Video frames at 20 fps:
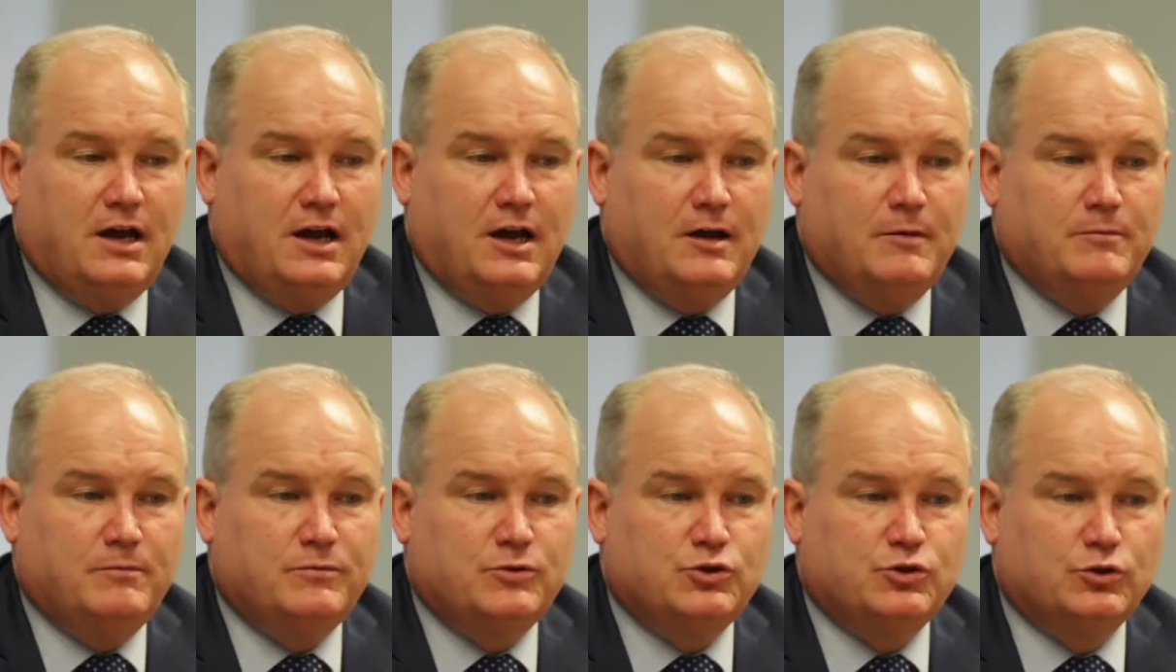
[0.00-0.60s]

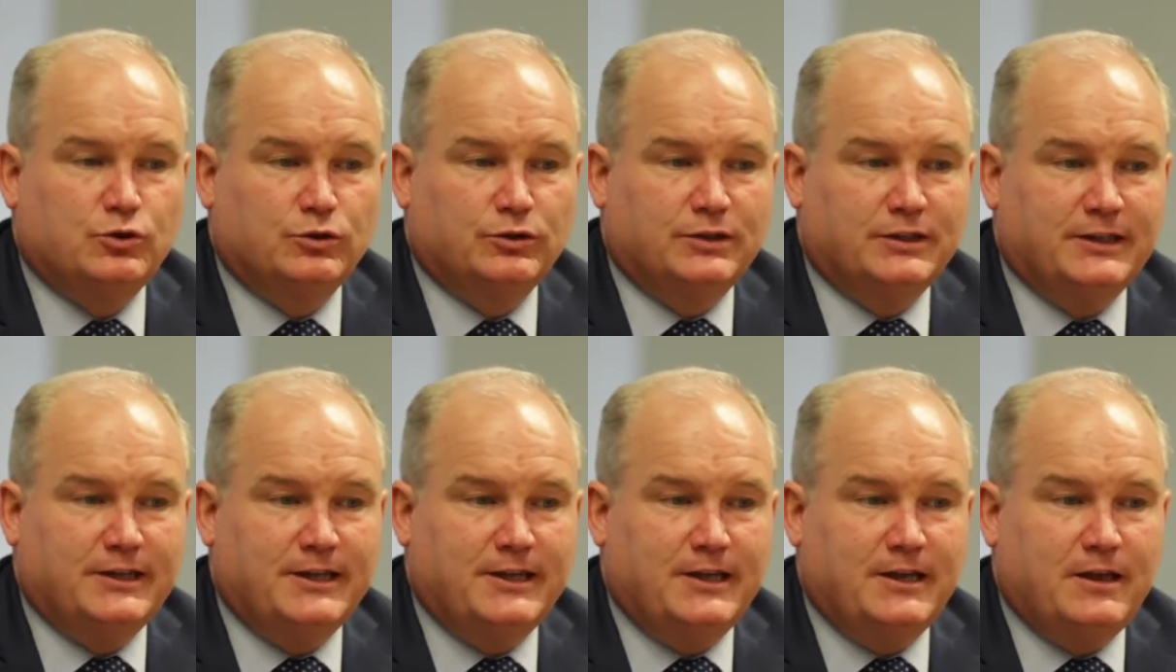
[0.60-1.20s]
Um,
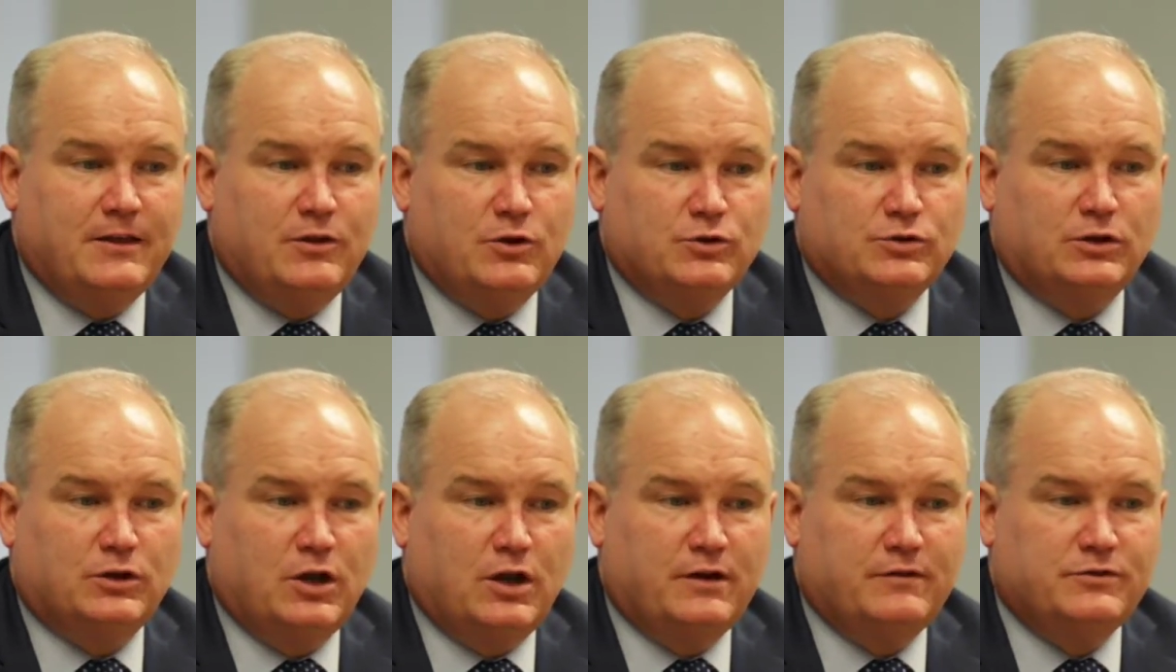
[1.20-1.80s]
certainly,
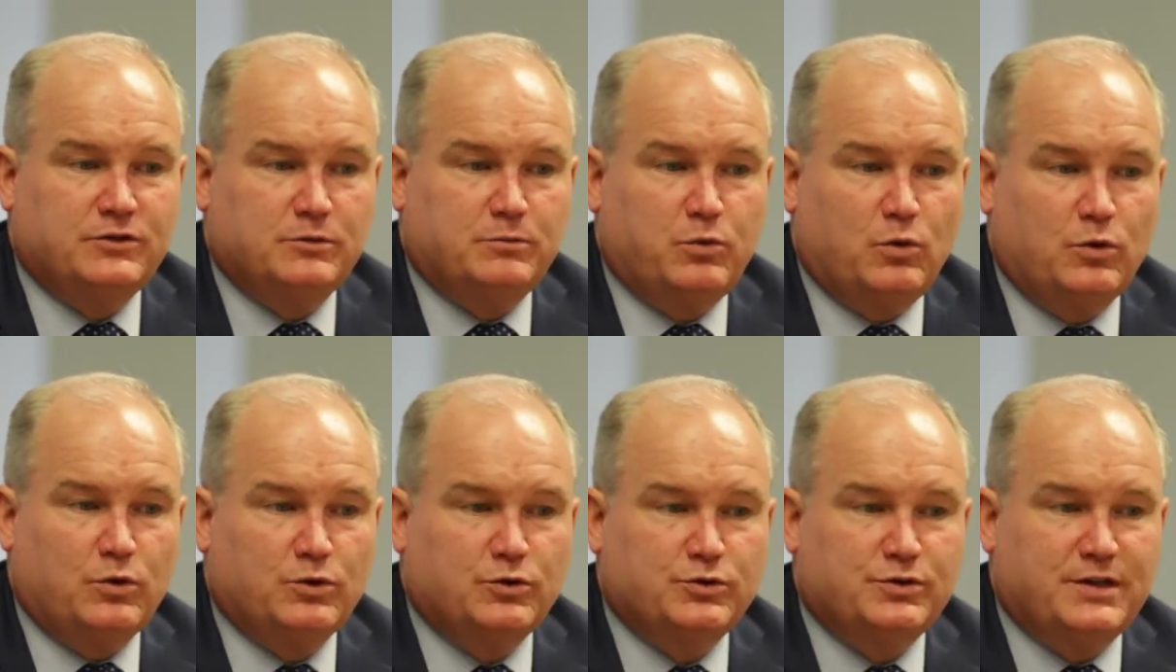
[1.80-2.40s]
there's a lot of
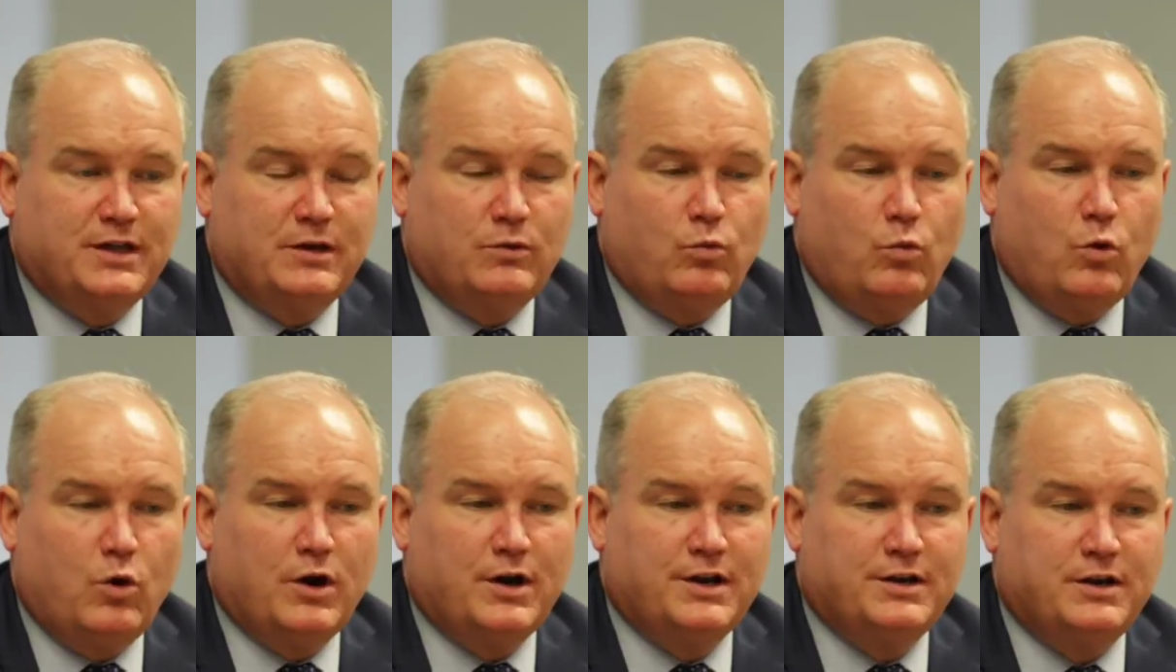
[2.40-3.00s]
supporters that
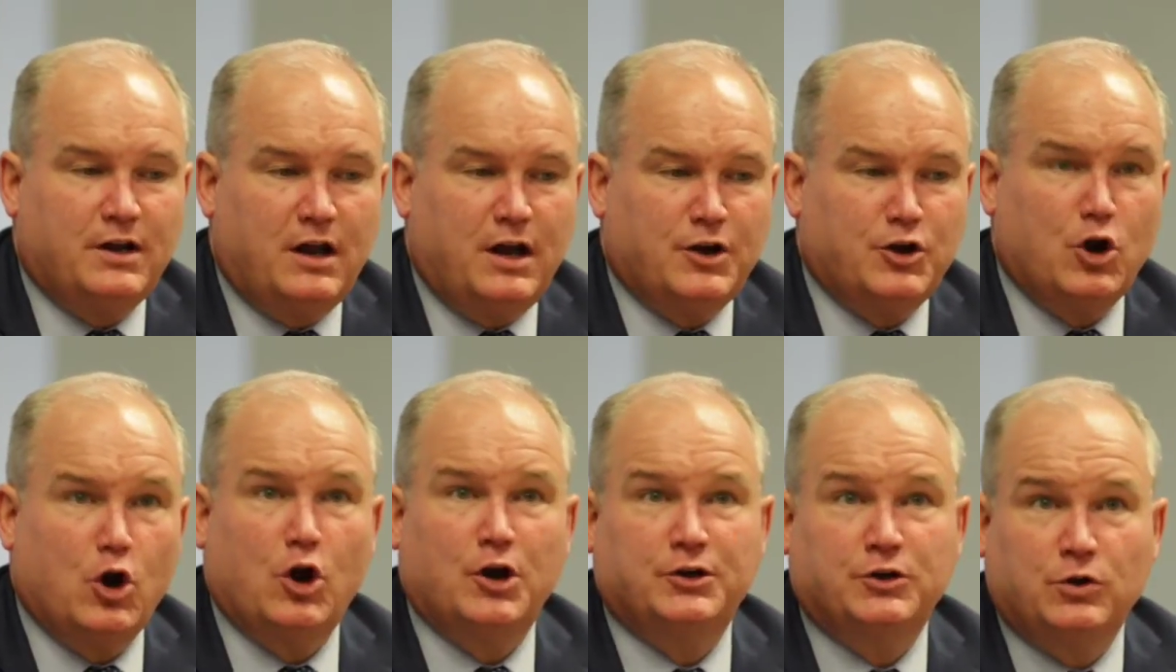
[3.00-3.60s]
wanted a
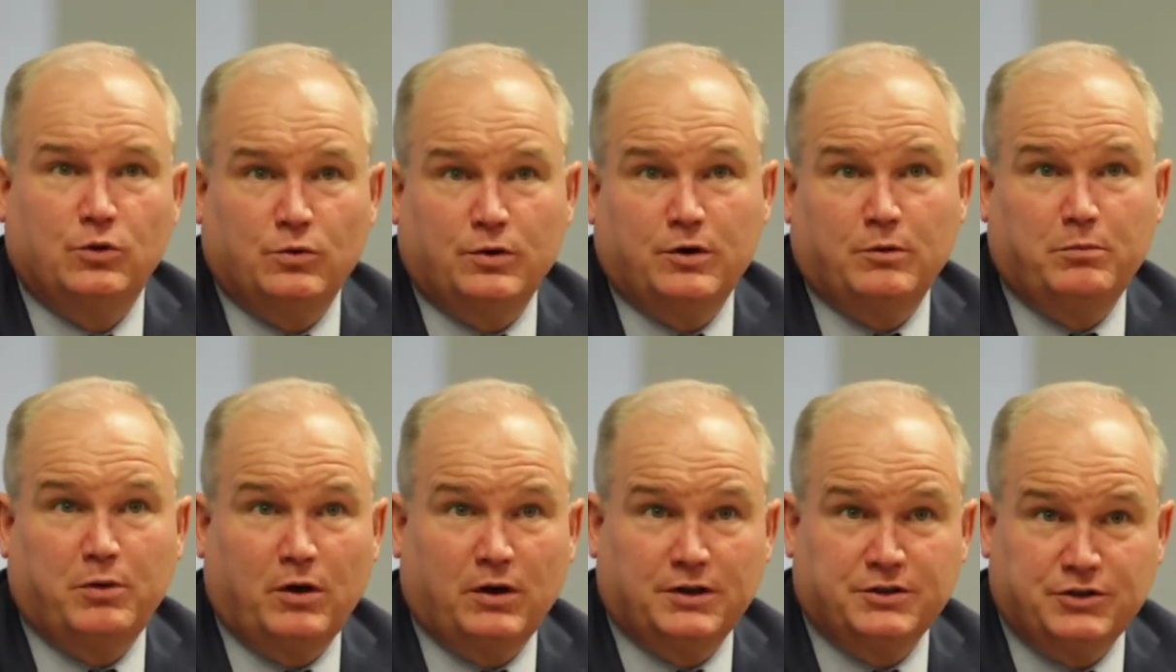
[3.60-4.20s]

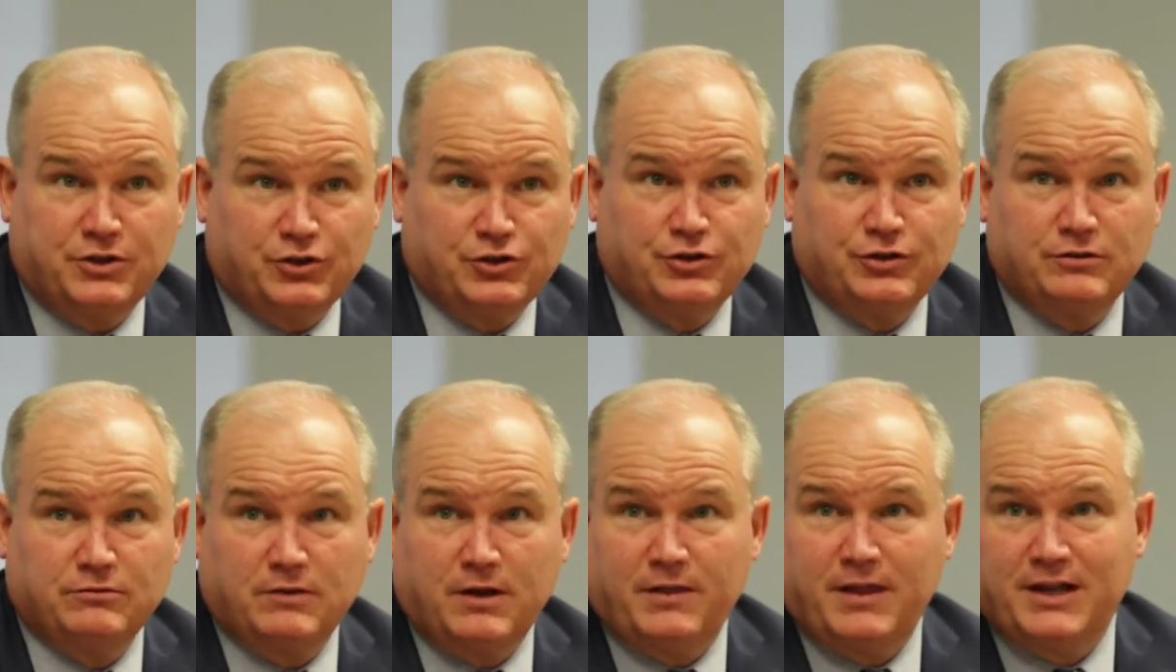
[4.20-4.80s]
non-career
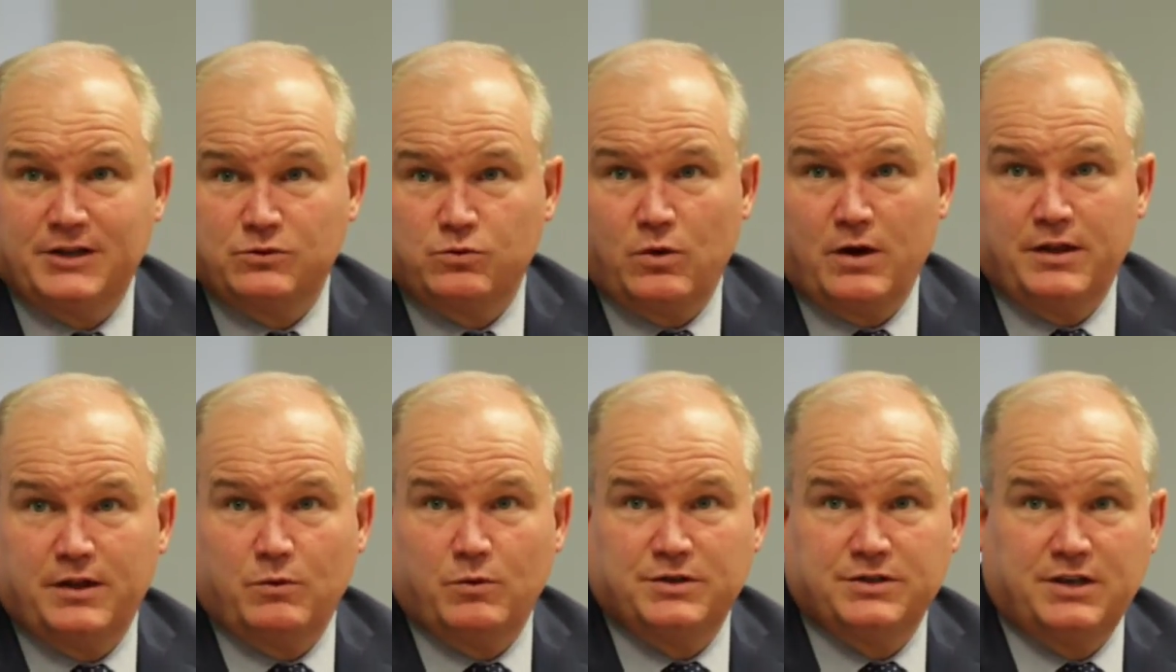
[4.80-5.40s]
politician, and that's
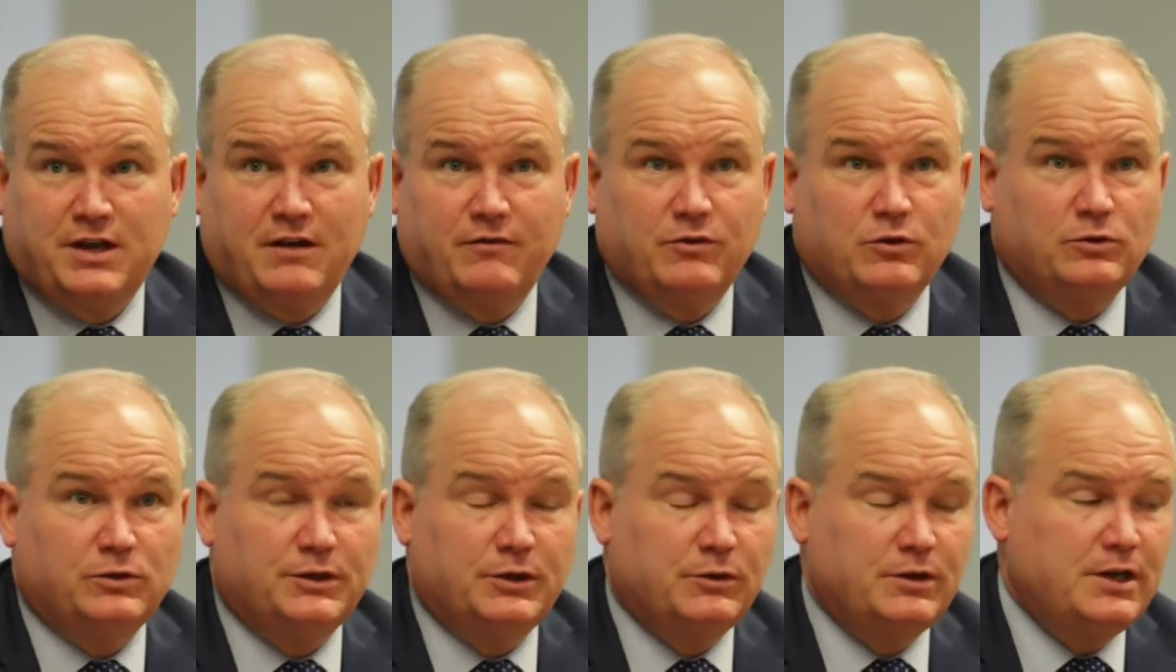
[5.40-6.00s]
why they went to
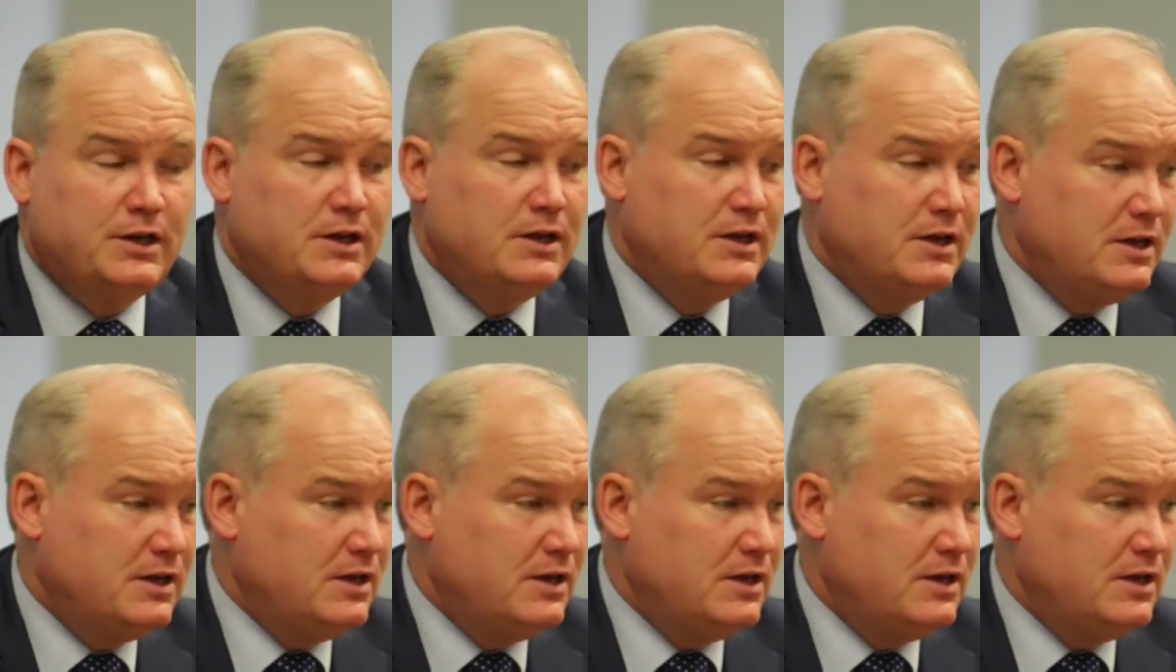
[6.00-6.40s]
Kevin O'Leary.